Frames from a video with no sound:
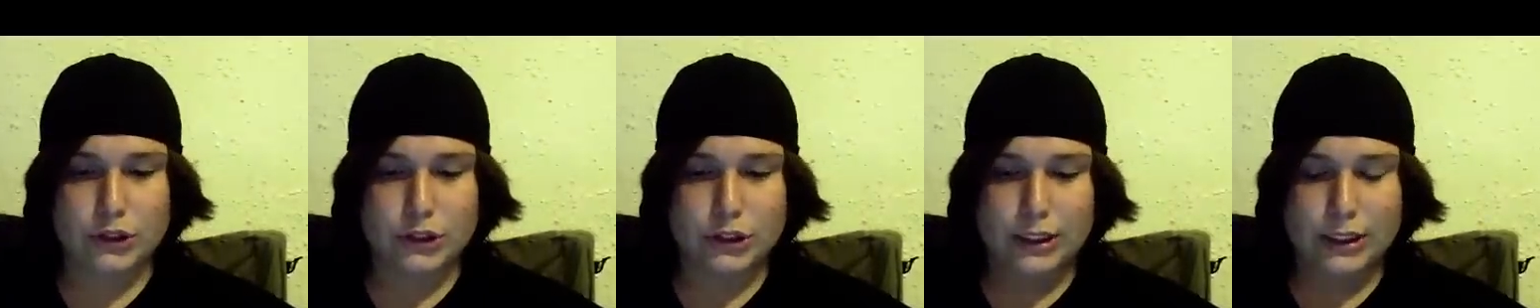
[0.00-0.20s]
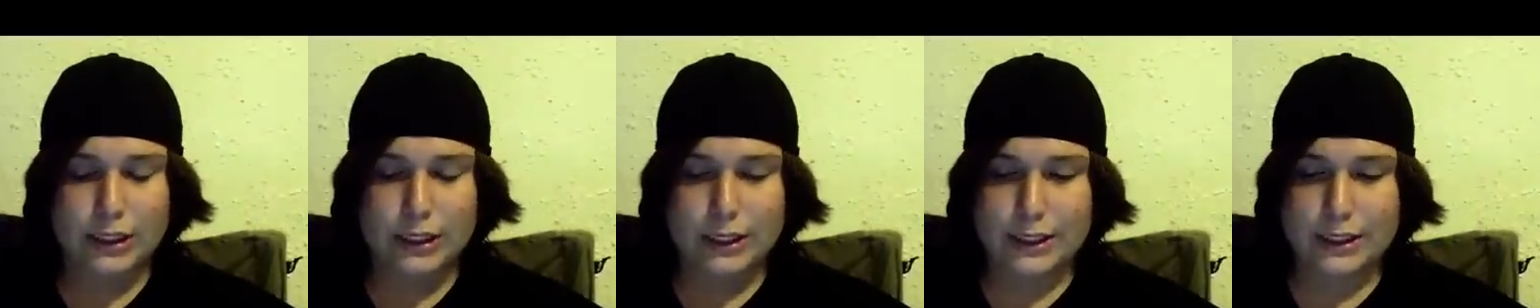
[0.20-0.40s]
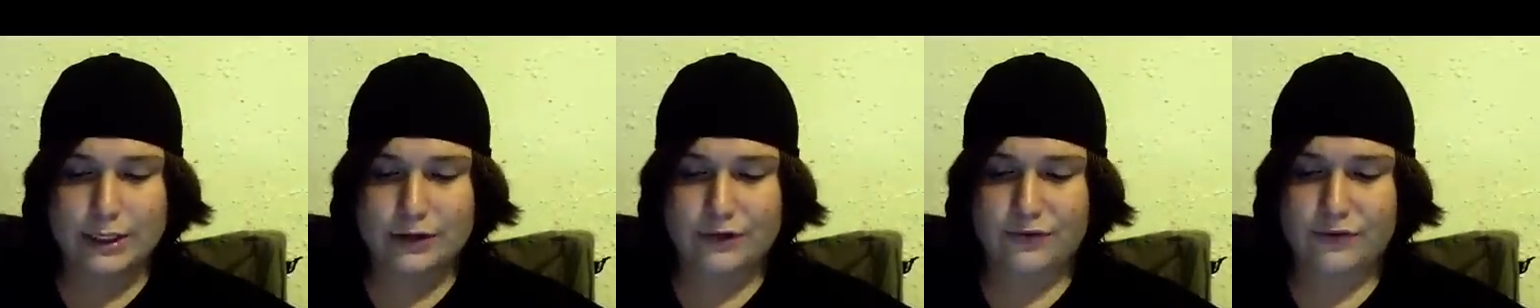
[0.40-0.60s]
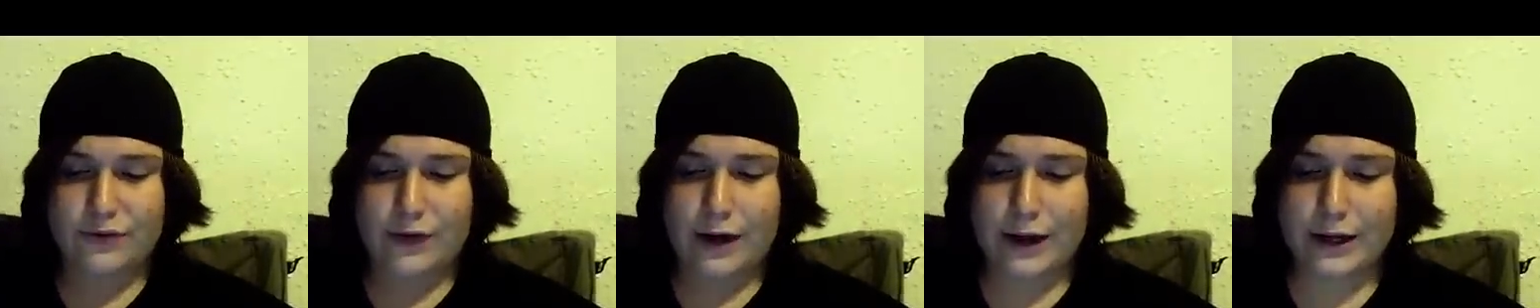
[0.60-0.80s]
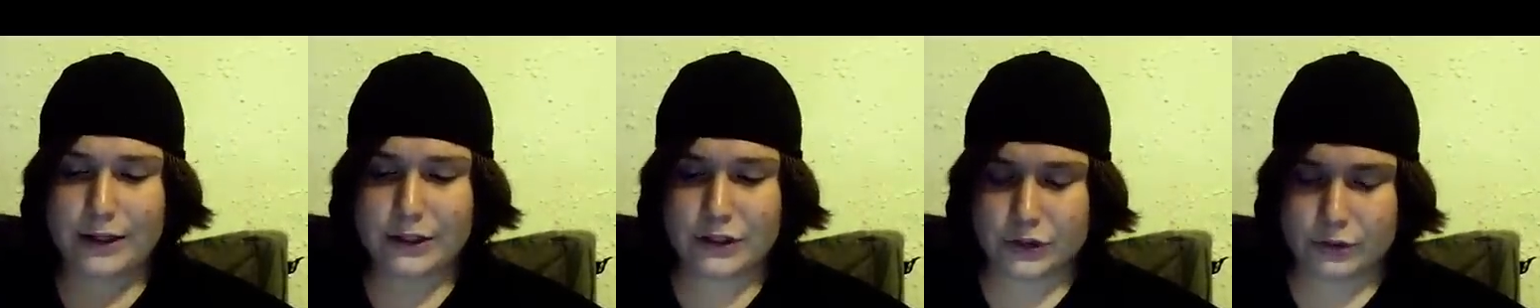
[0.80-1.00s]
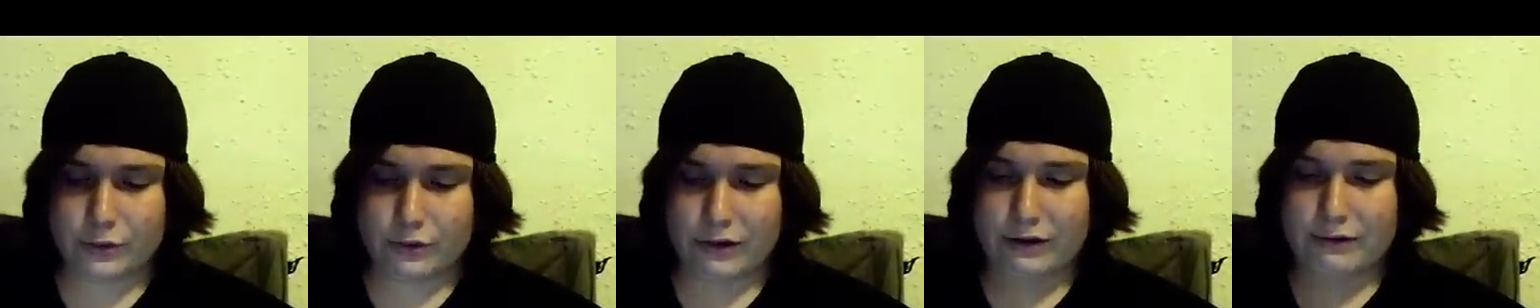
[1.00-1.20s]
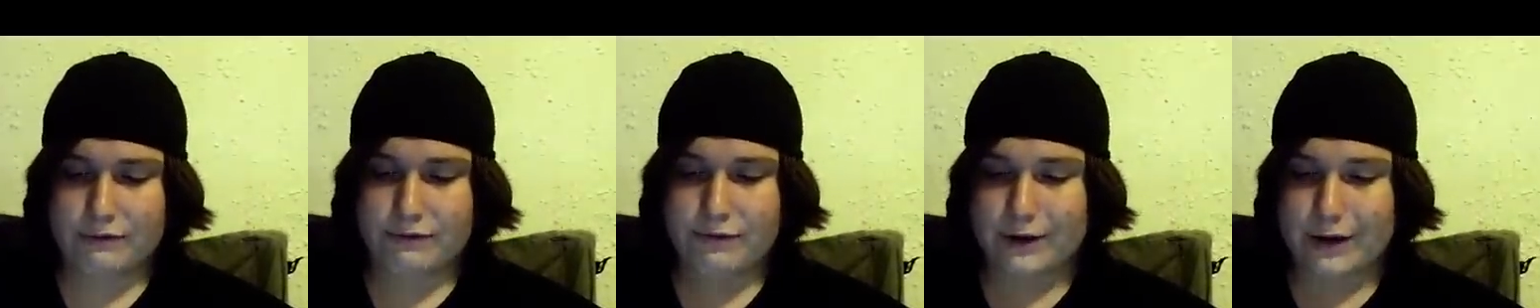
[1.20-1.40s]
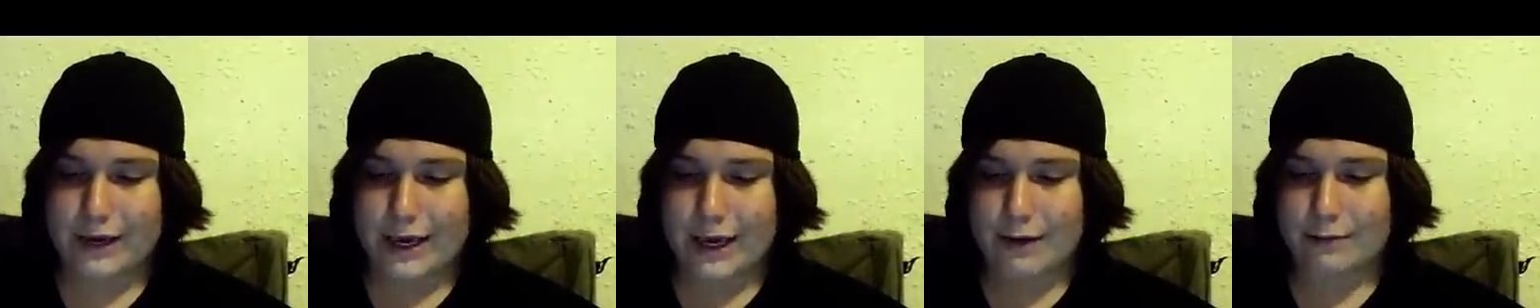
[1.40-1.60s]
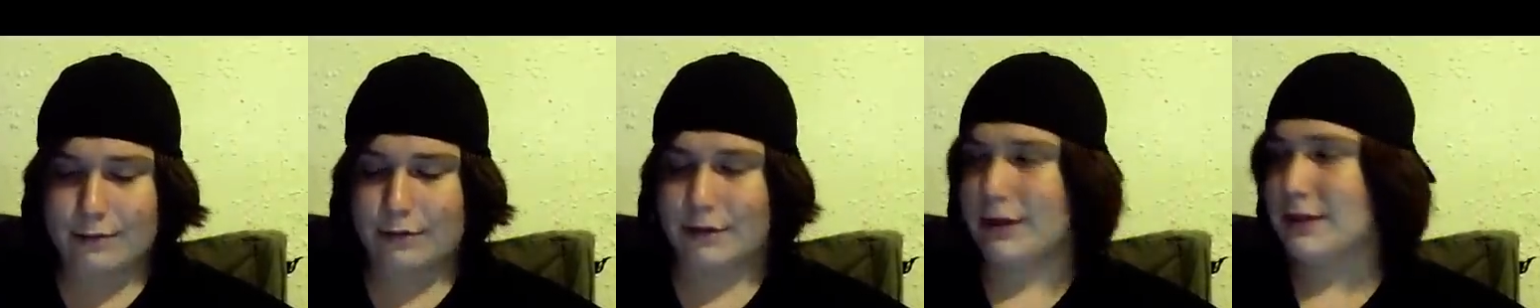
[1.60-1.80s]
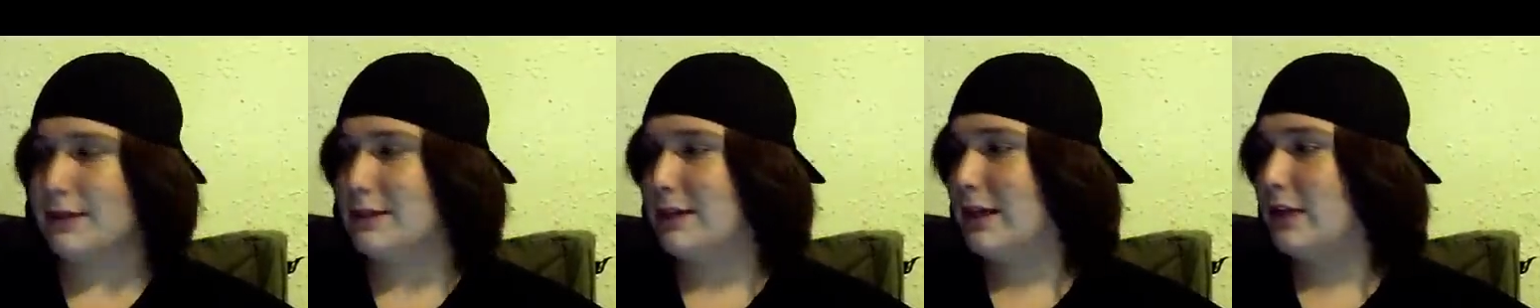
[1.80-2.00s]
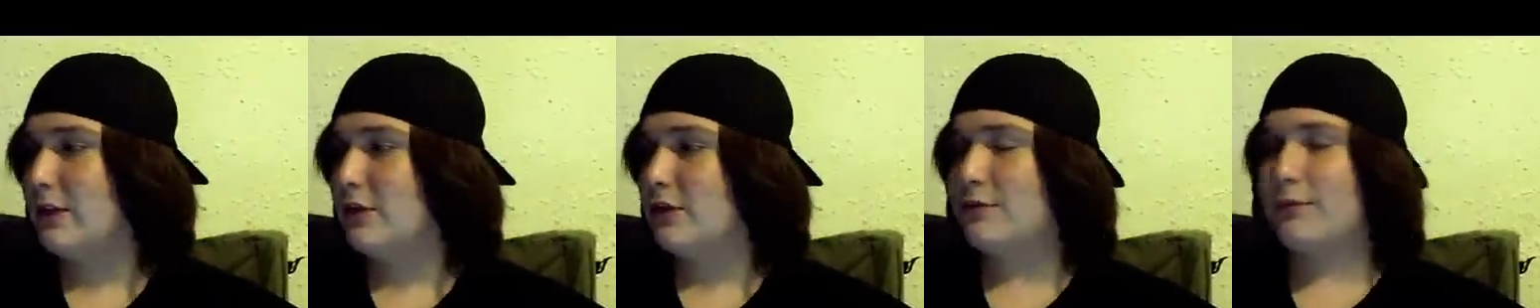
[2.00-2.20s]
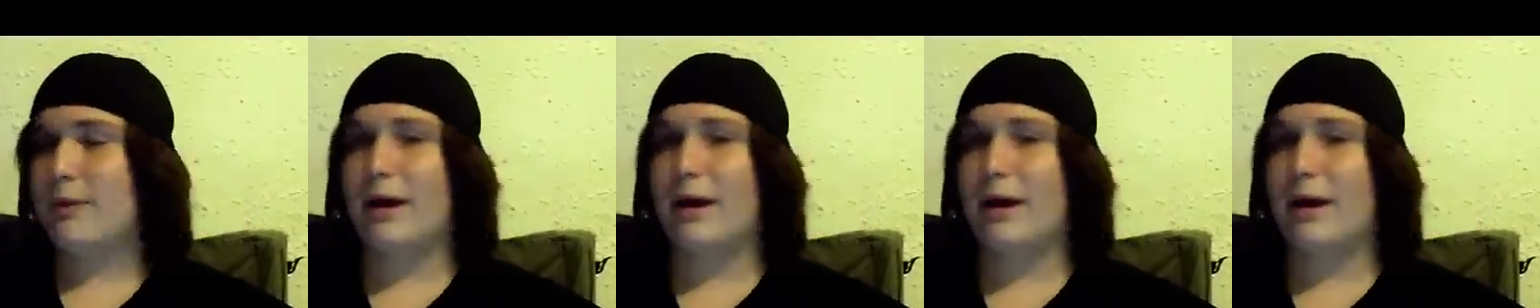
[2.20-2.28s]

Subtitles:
It's fine screen for gaming because I use